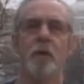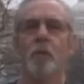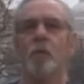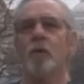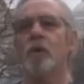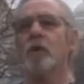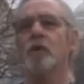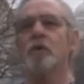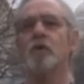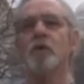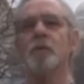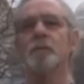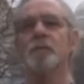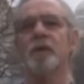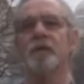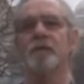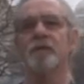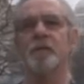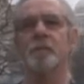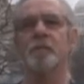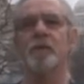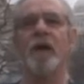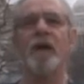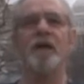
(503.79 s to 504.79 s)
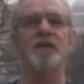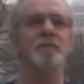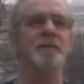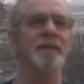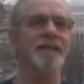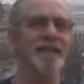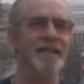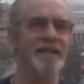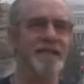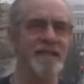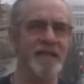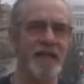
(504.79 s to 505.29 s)
We're a group of
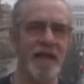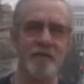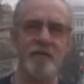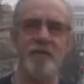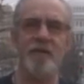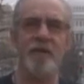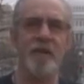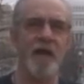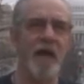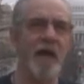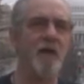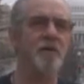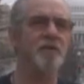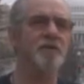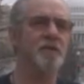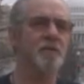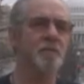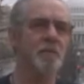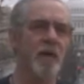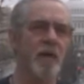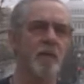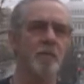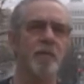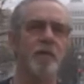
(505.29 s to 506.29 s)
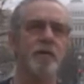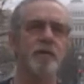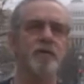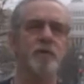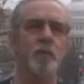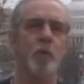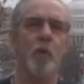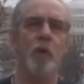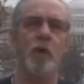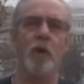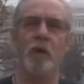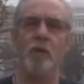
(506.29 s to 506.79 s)
approximately 7,000 members
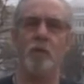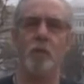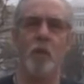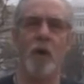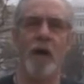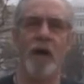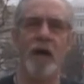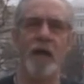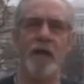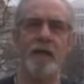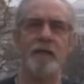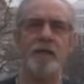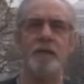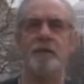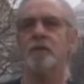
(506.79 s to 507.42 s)
worldwide,